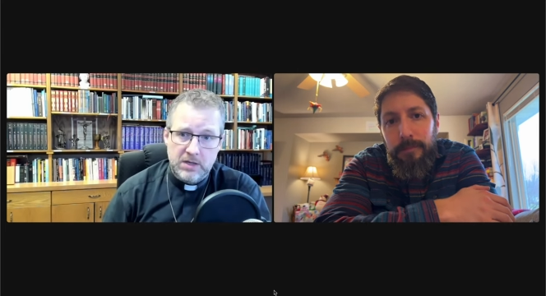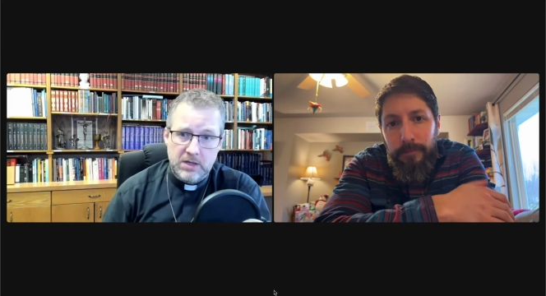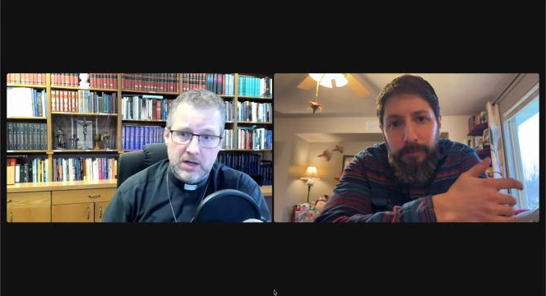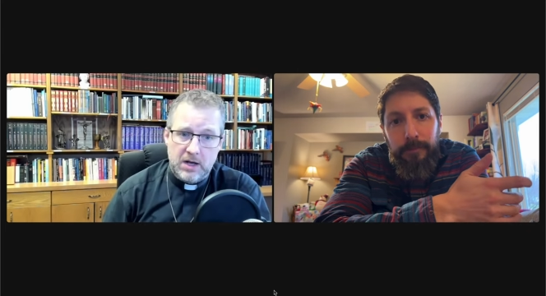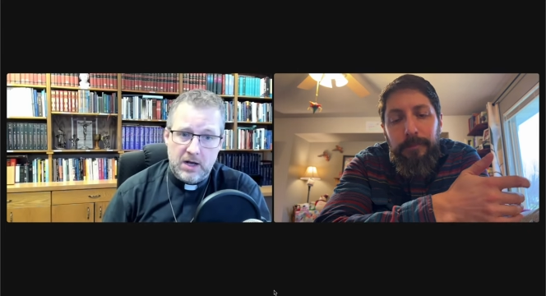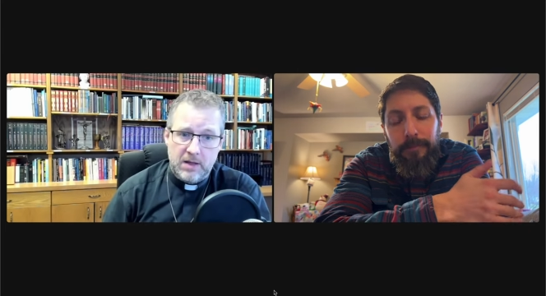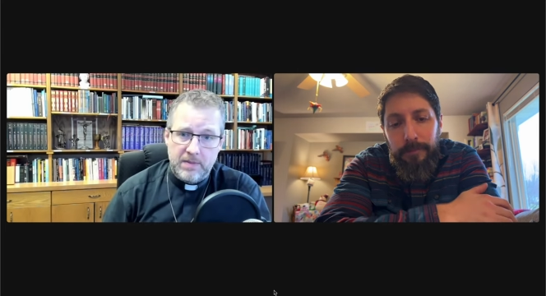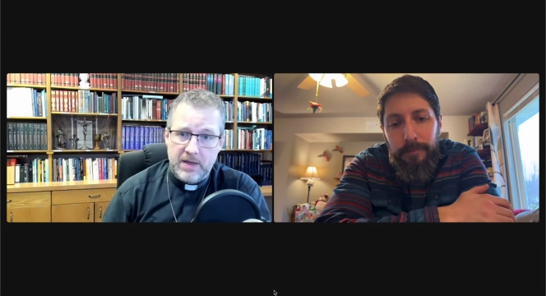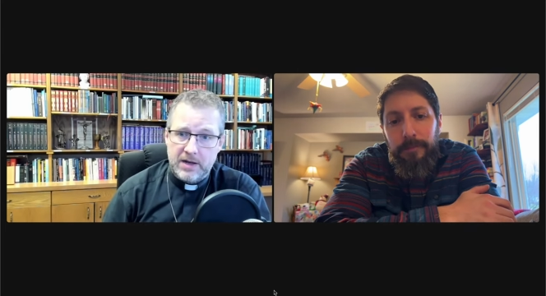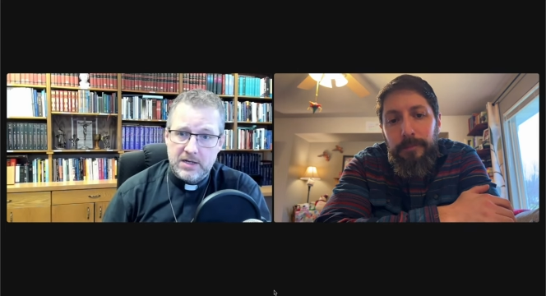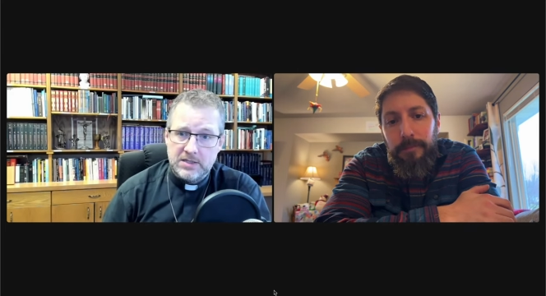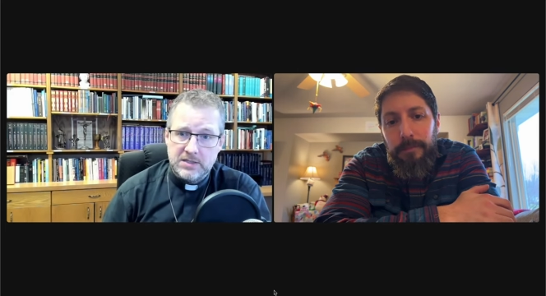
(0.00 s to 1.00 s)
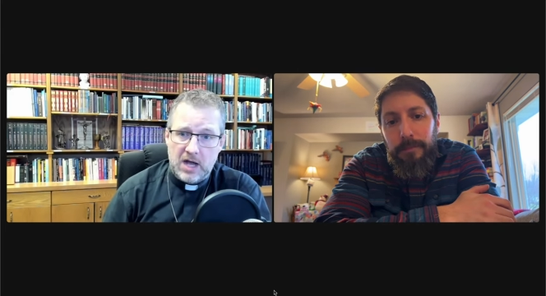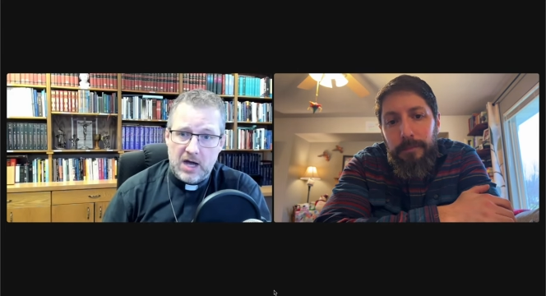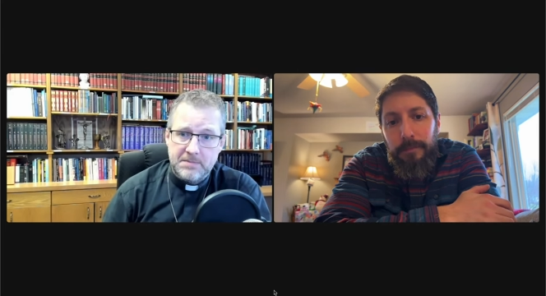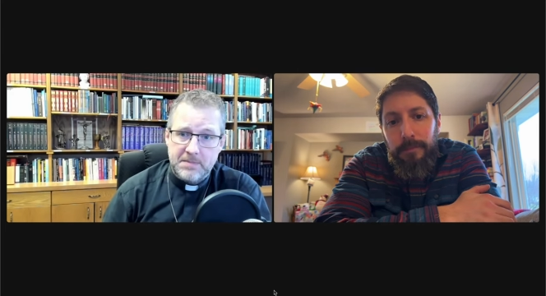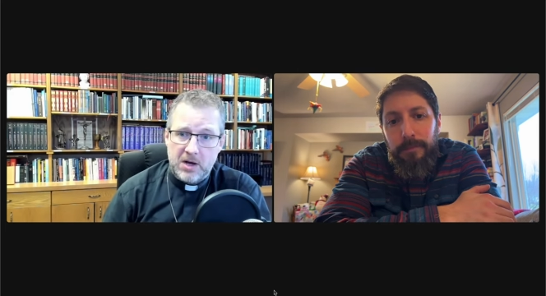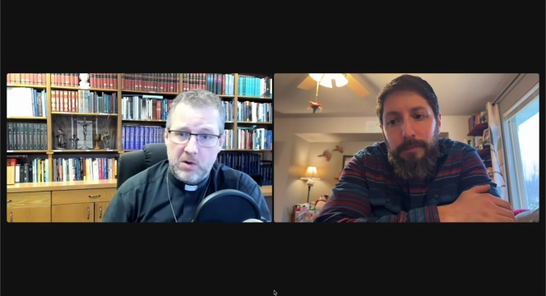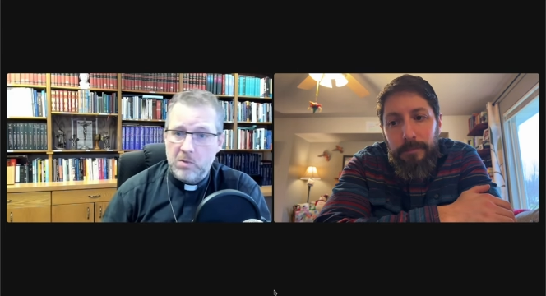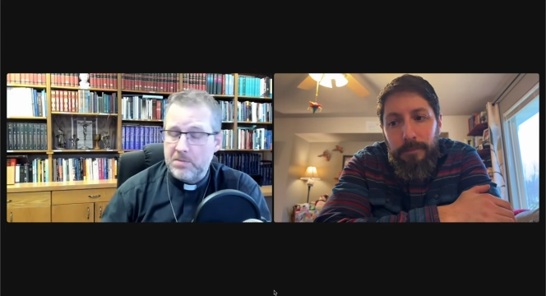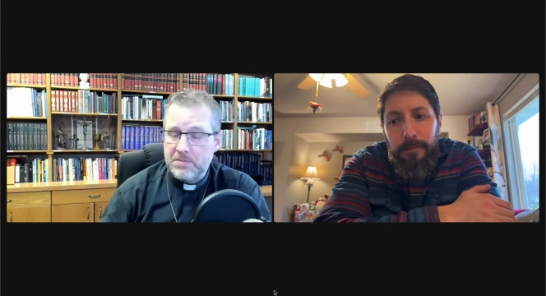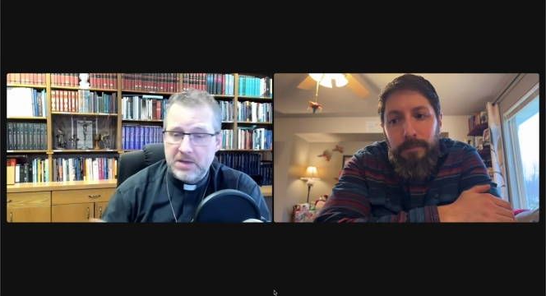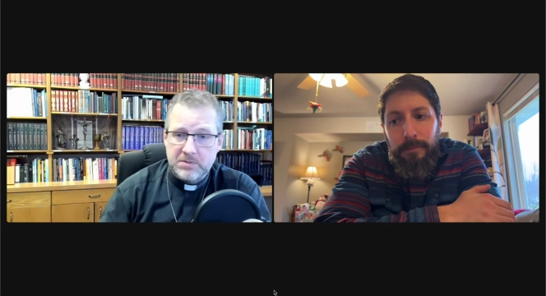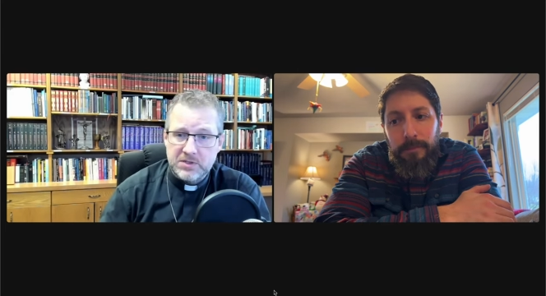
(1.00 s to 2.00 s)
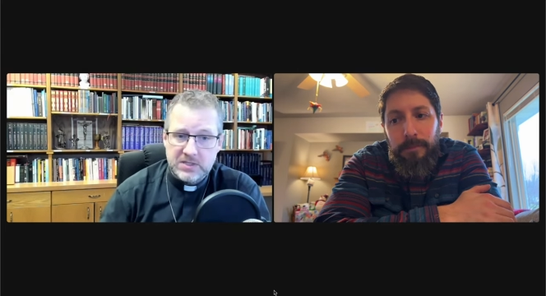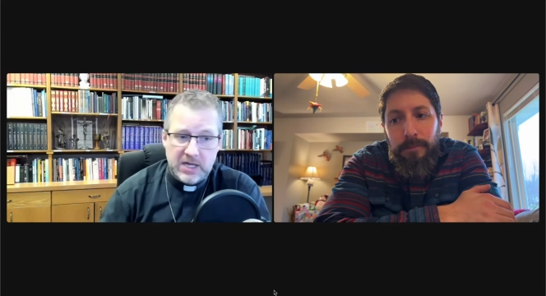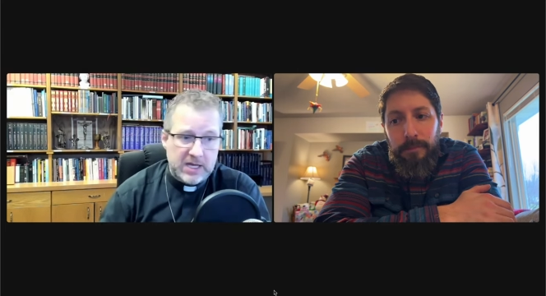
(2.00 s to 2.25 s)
Speaker 1: uh, that it is not about what people say,